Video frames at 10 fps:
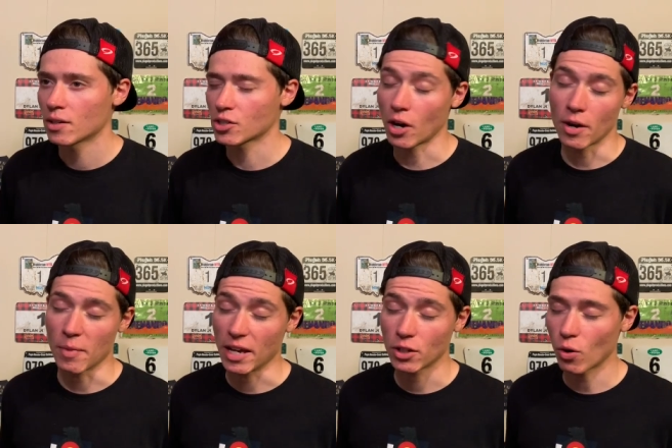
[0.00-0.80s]
Sorry
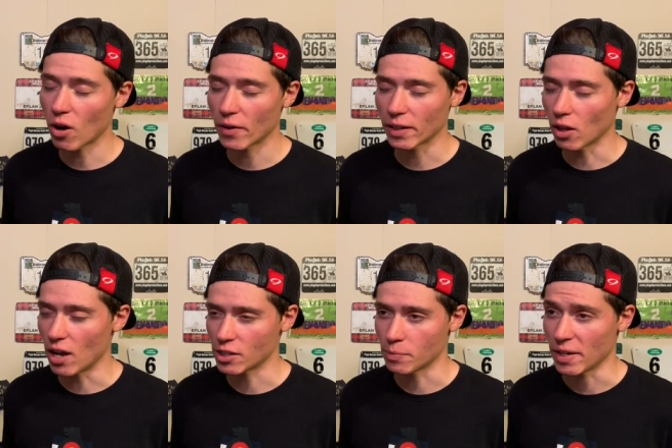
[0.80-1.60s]
man, you already
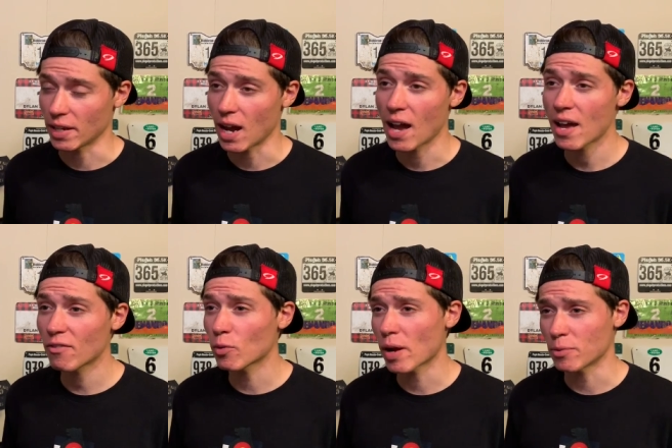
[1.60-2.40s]
lost me. I have
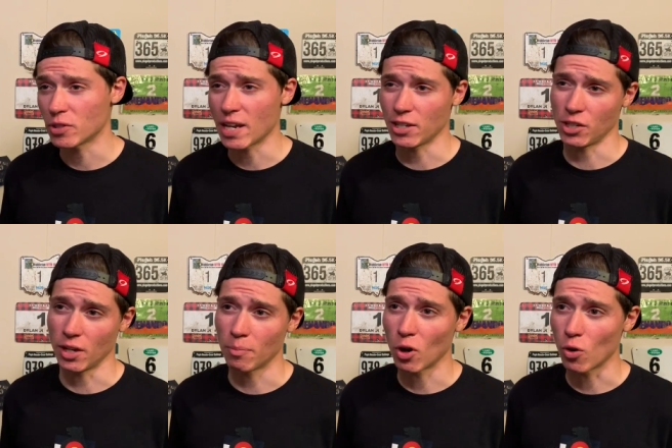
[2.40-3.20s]
a reputation
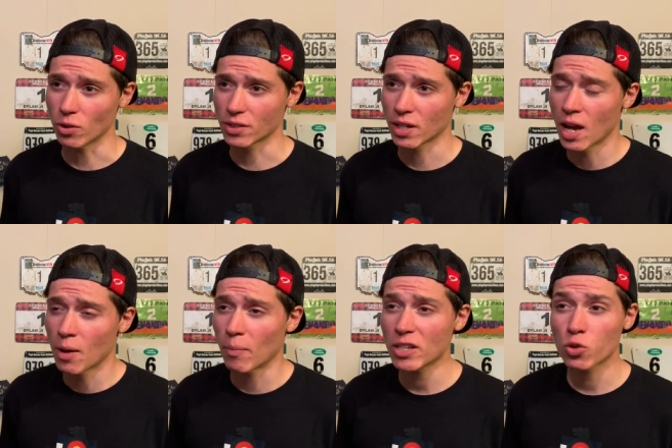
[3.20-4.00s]
to uphold.
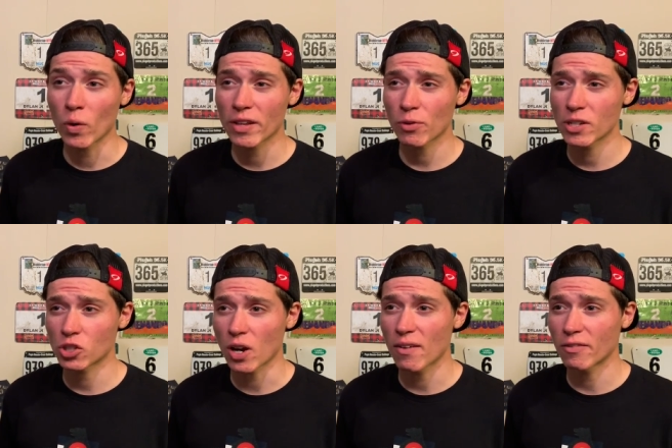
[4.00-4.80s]
My twenty-three
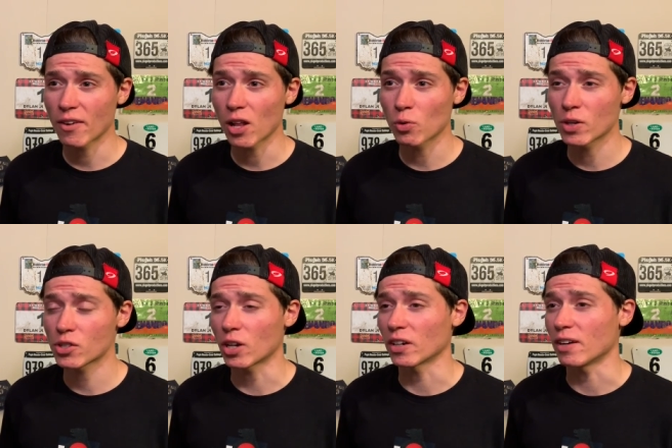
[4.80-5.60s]
Strava
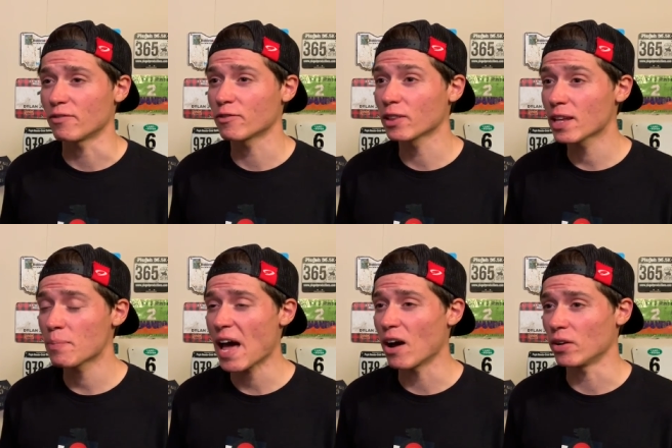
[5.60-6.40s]
followers are going to
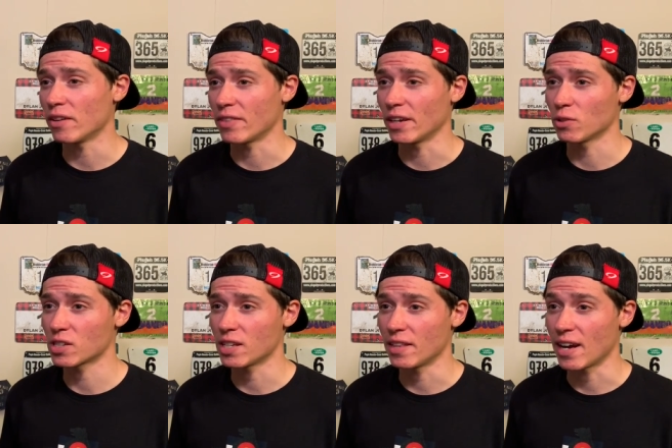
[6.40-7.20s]
flip out if they don't
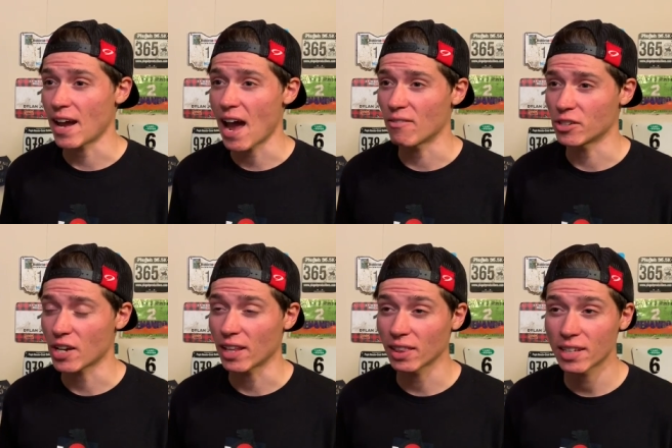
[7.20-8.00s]
see that I average
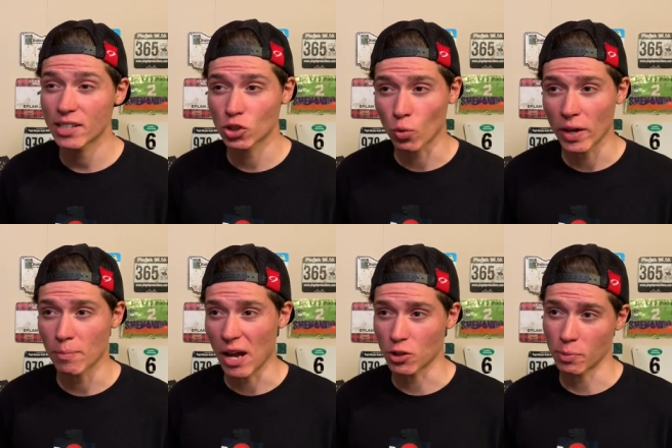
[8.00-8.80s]
at least twenty
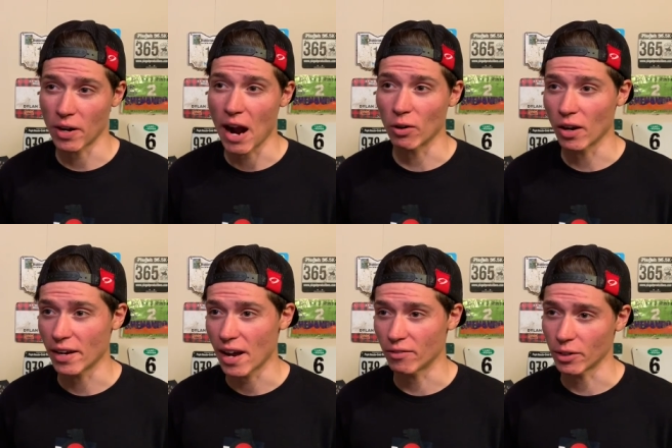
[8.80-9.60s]
miles per hour
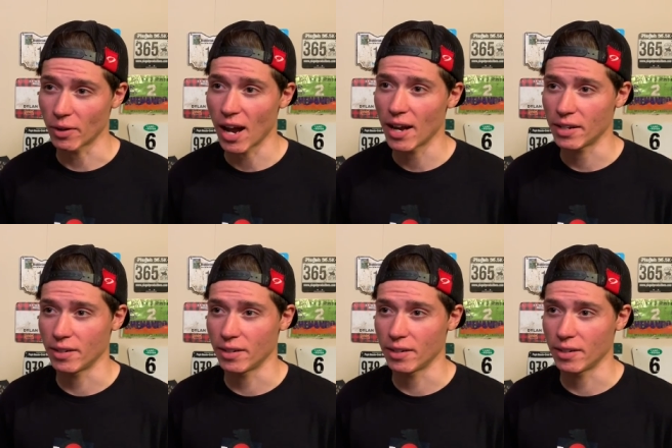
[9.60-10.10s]
on every ride.